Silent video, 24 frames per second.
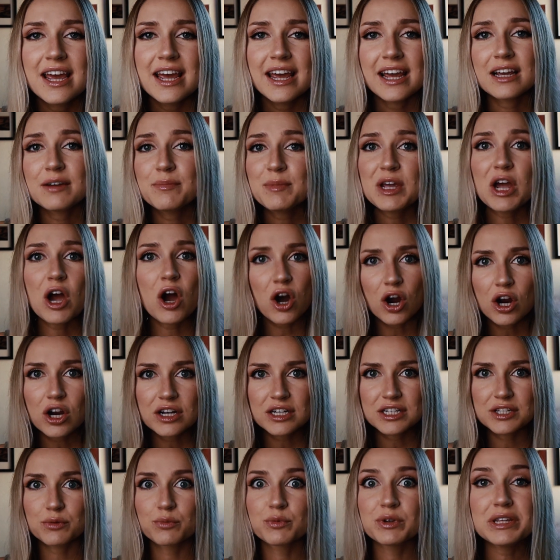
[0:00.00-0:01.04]
It can be
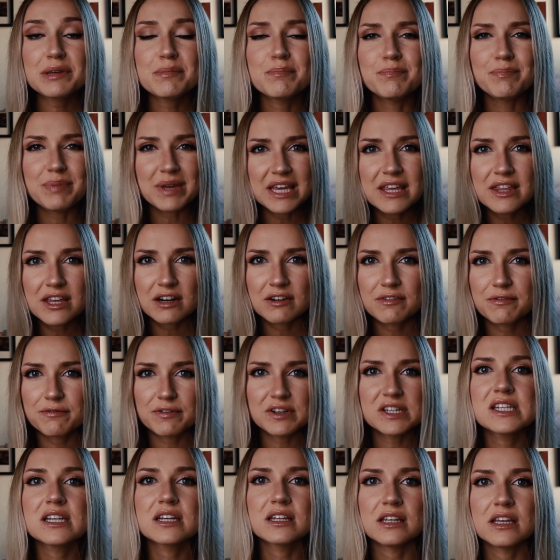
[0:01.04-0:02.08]
hard to really be there
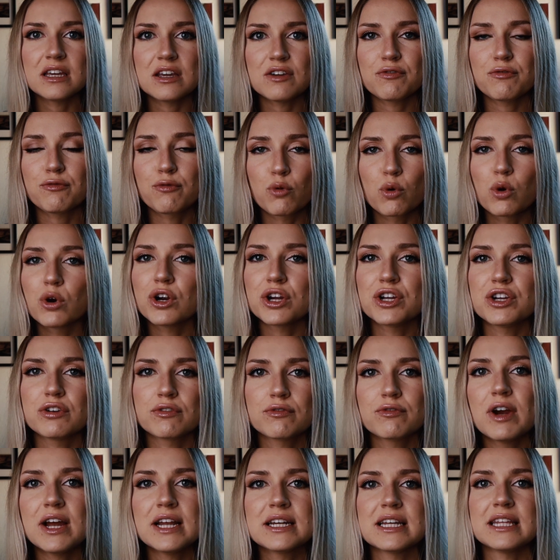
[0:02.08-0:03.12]
physically for your
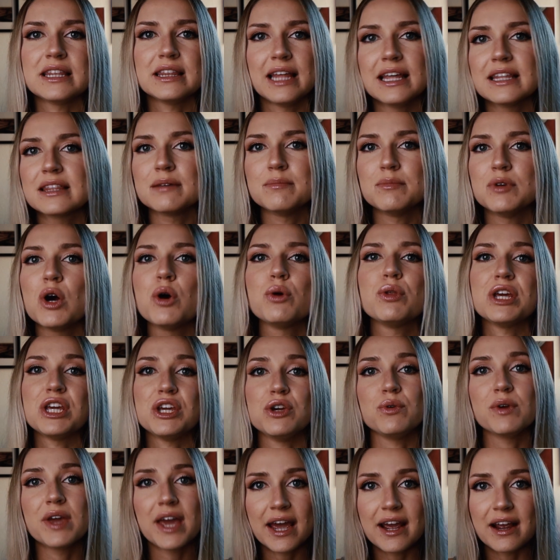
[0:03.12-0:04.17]
friend and let them know that
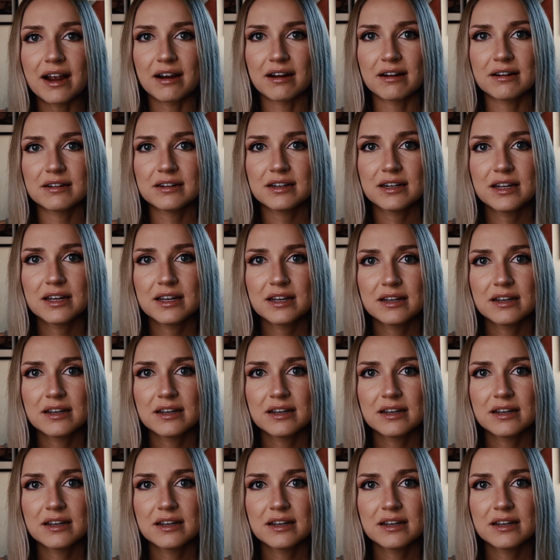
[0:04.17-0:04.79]
you care.